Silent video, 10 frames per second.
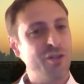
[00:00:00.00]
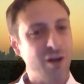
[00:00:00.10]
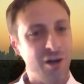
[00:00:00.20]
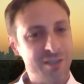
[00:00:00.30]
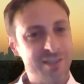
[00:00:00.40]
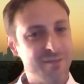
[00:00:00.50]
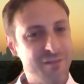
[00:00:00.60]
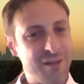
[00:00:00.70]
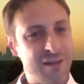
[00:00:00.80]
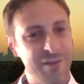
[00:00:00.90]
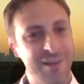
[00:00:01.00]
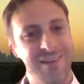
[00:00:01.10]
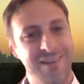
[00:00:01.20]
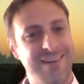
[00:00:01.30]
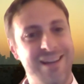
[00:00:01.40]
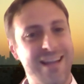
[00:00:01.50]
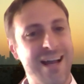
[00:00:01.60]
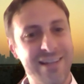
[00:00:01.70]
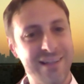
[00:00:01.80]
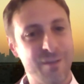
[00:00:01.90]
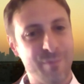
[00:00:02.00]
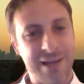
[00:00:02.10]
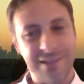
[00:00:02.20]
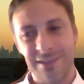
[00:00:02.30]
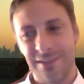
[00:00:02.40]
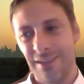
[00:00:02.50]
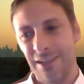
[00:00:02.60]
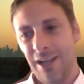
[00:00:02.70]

cost with having like idle capacity.